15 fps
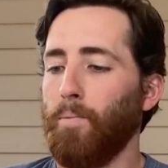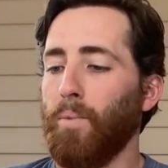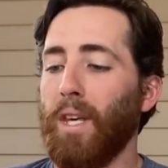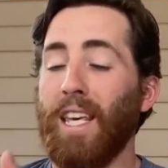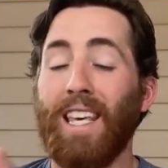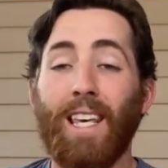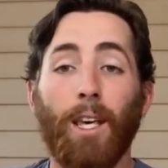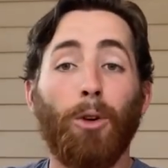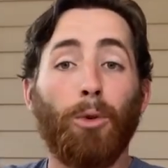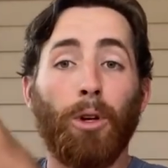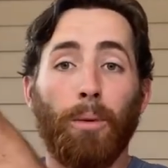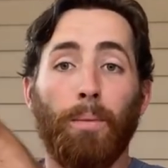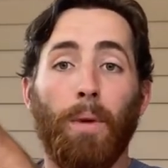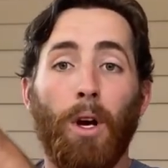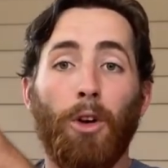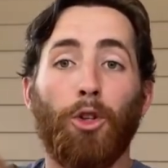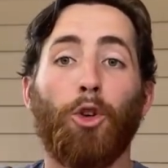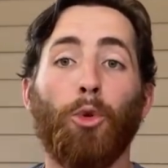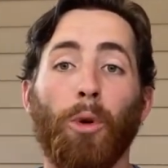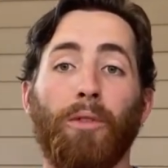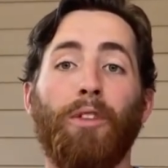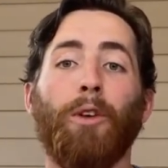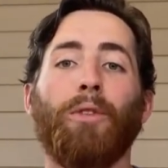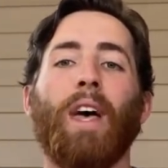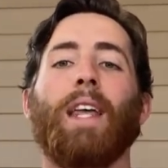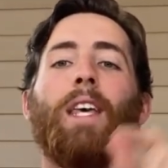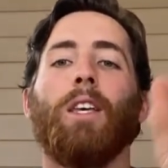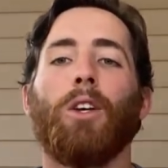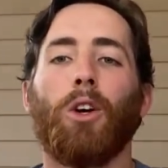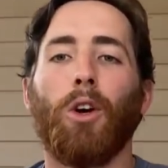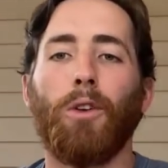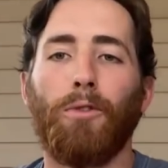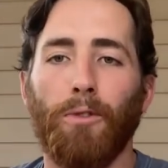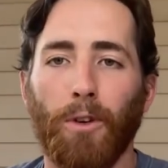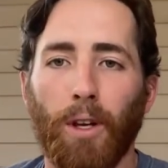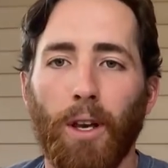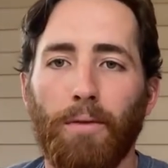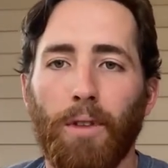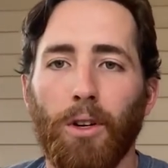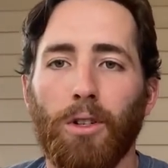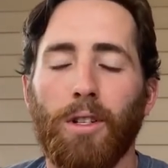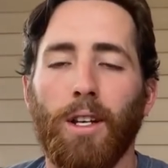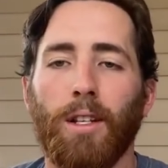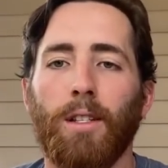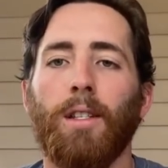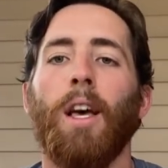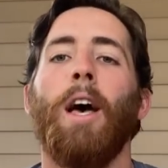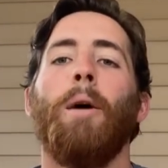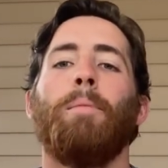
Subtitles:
He healed him to reveal that he could forgive their sins.